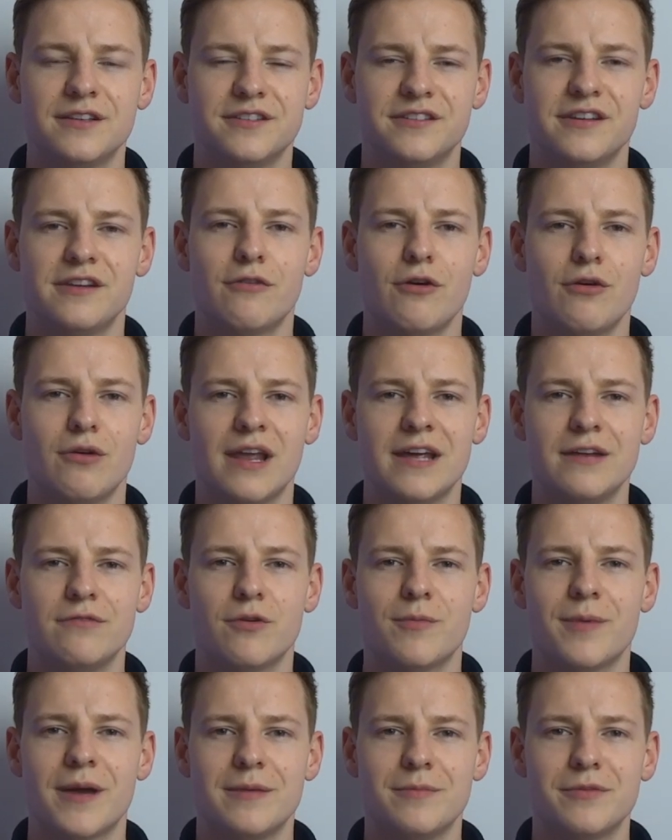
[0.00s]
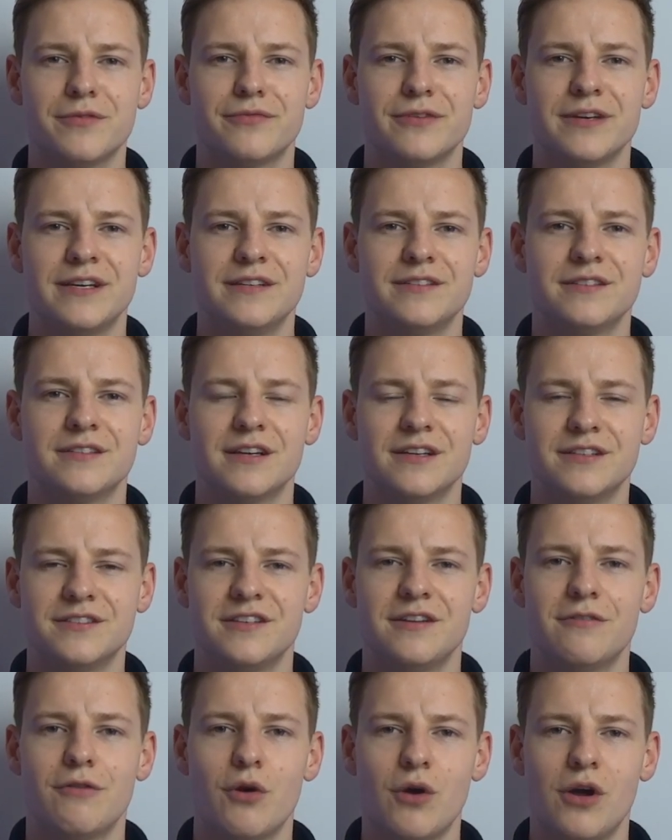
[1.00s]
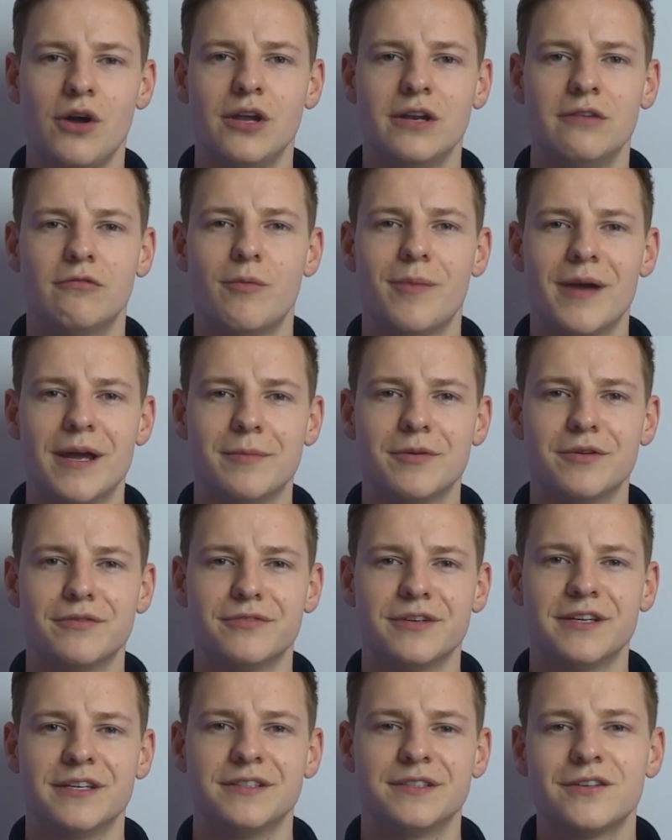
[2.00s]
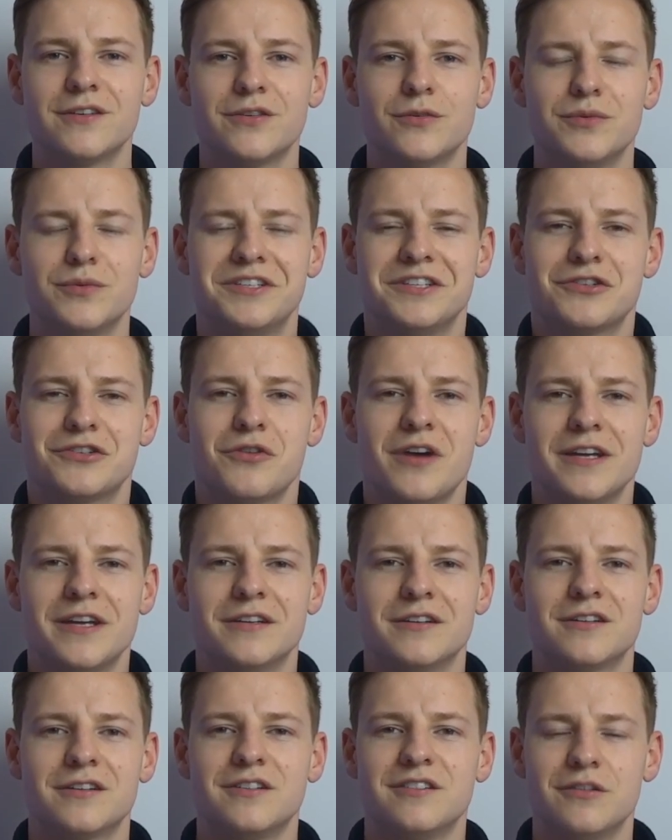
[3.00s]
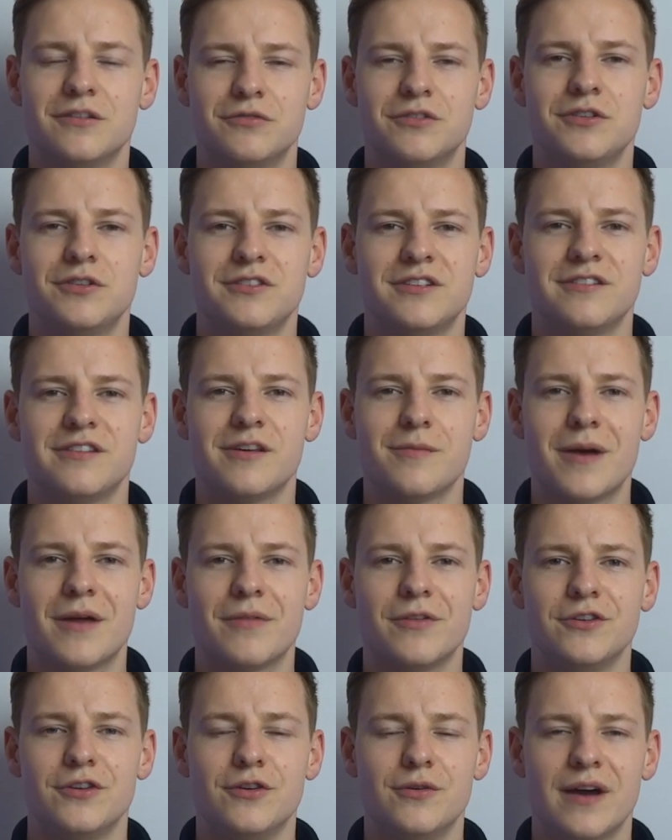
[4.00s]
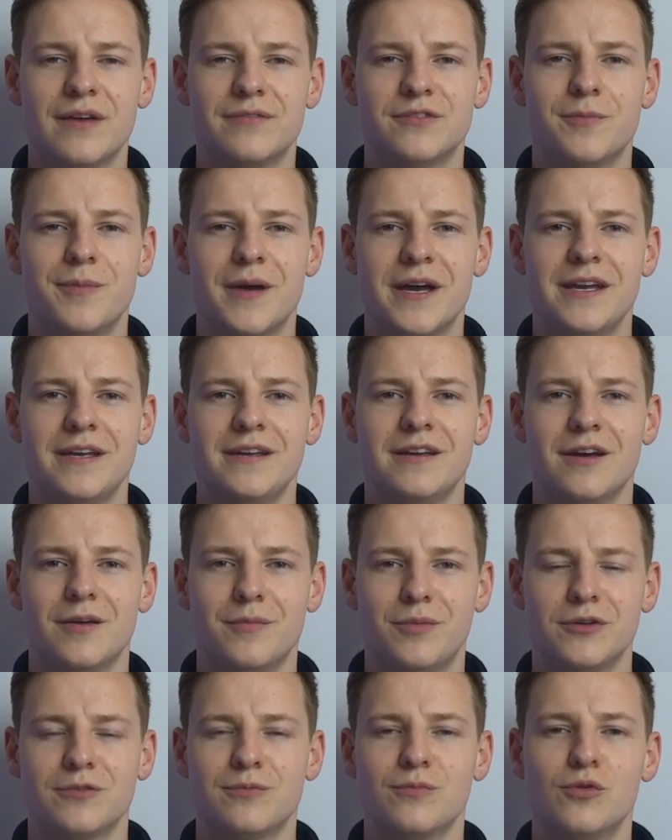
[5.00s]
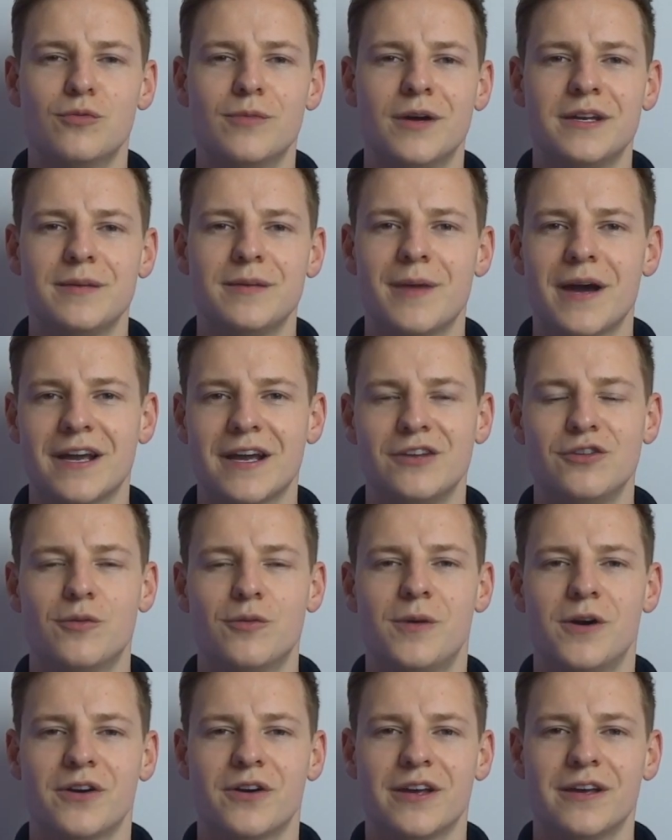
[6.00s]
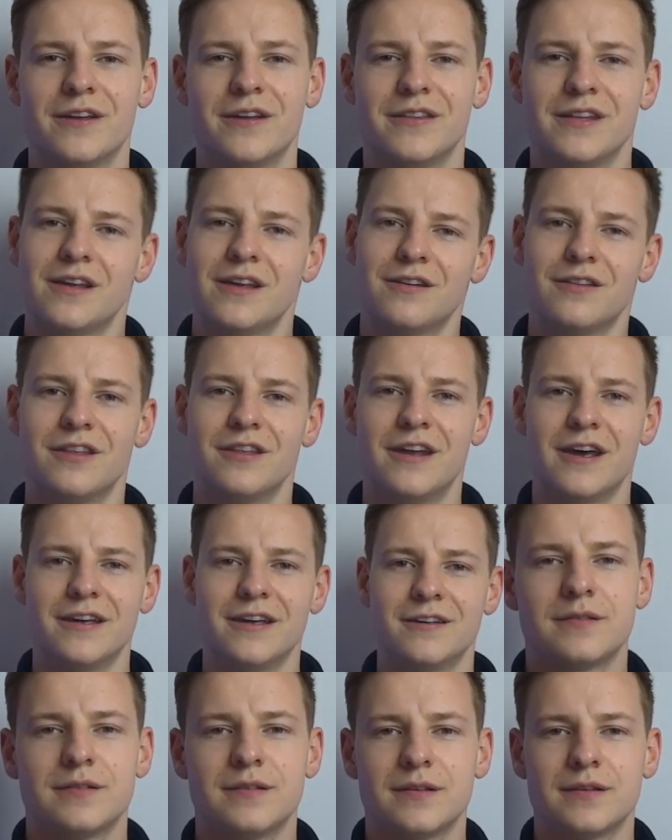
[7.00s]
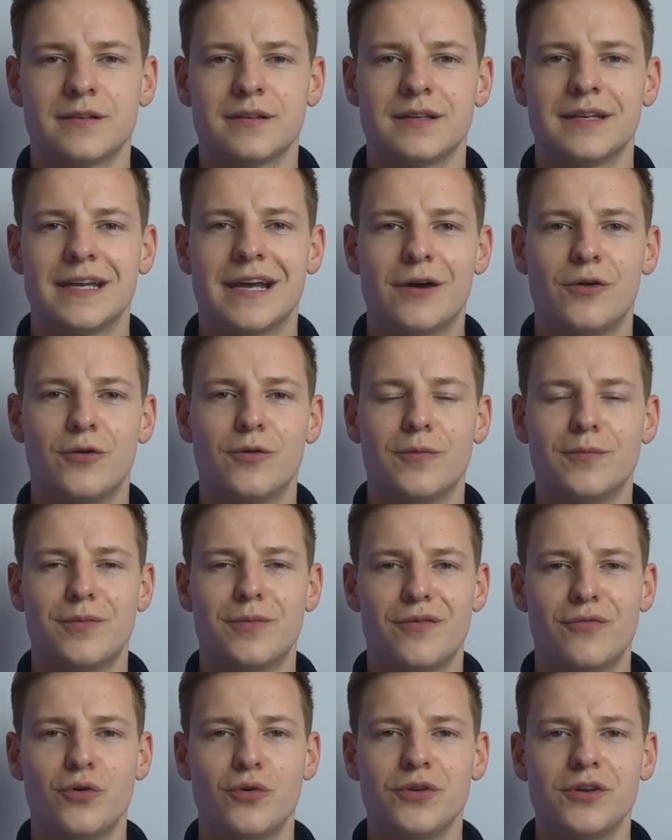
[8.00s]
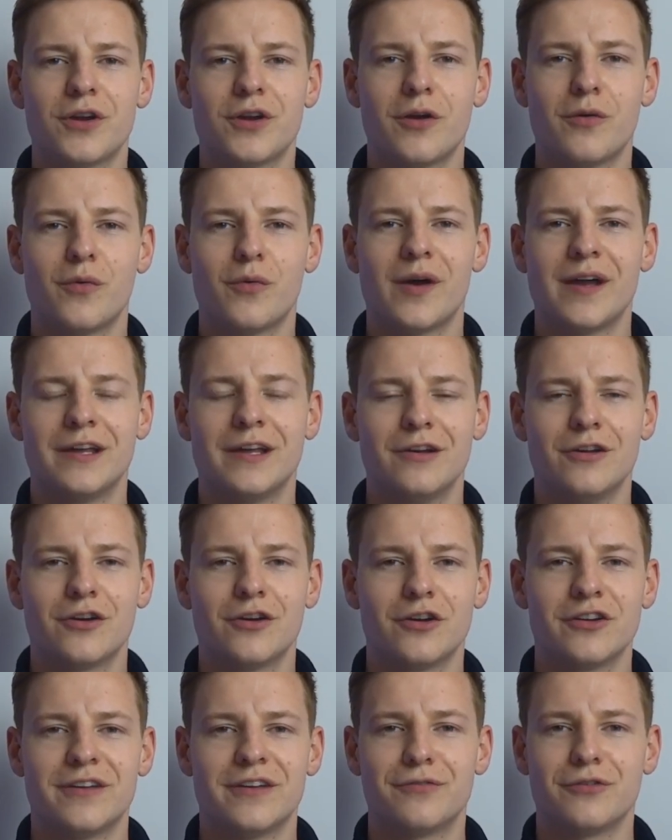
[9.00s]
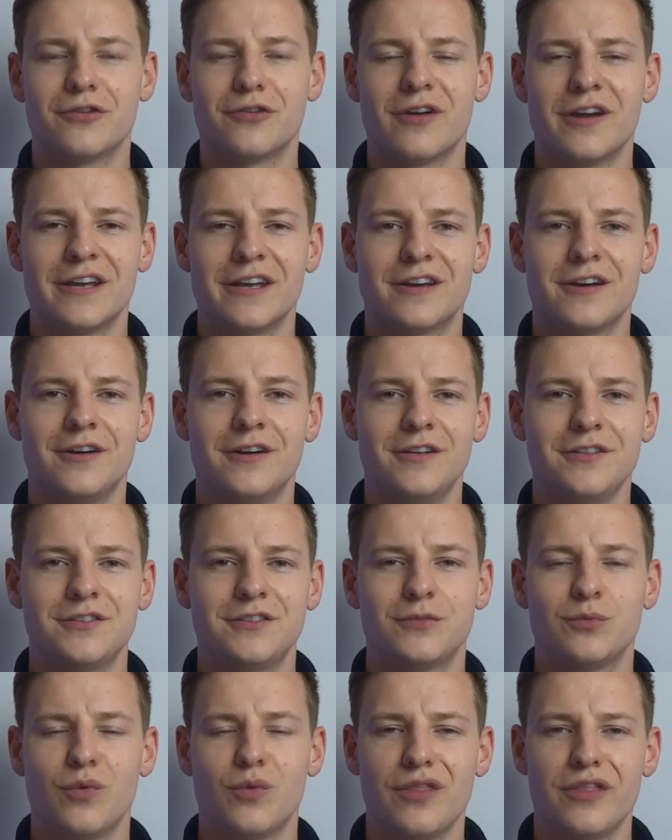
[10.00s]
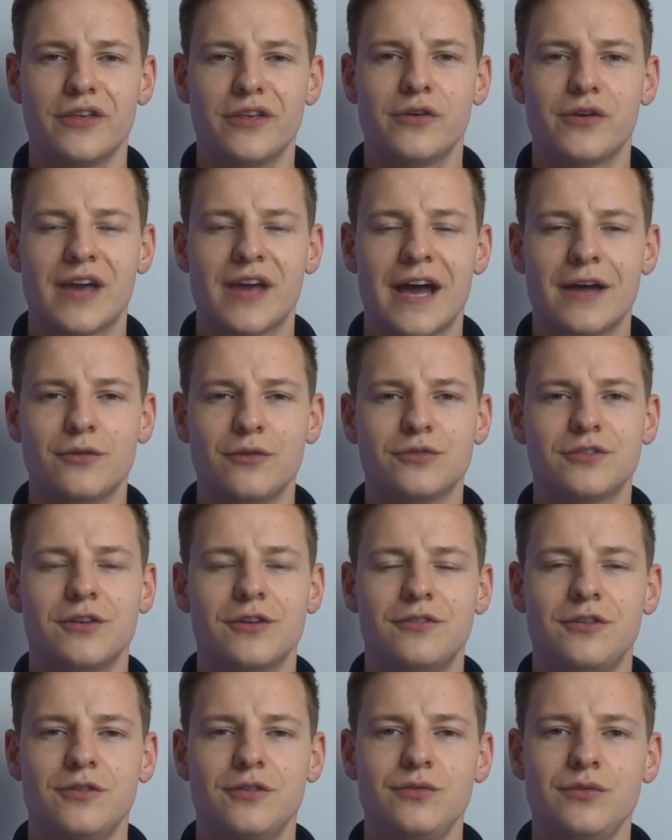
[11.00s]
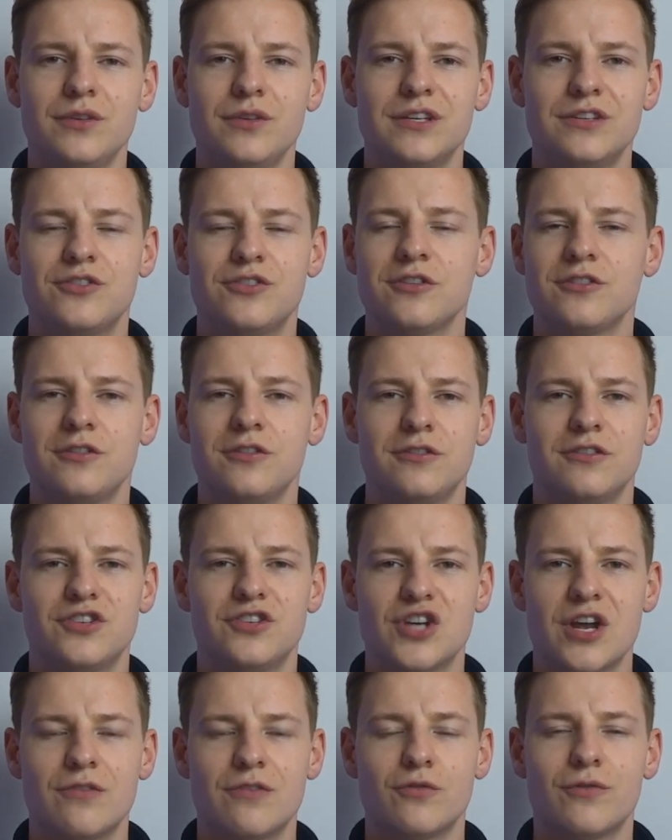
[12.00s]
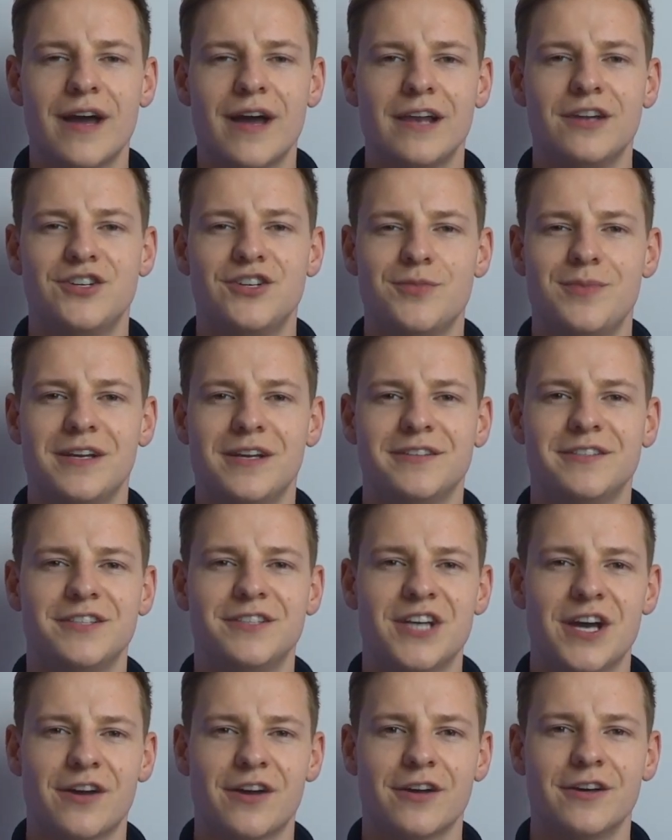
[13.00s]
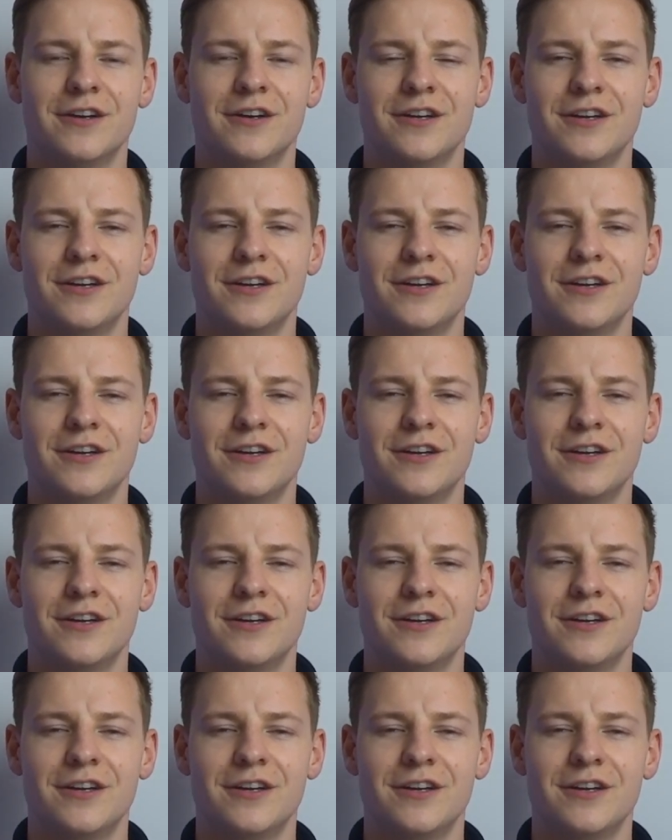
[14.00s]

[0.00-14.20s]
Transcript: 0 late repayment fees, and 0 early repayment fees, which is great because it reduces the amount that you have to pay and puts more money back in your pocket at the end of the day. Now, before you go away and look at different credit cards, one thing you can also do is just use a general eligibility checker.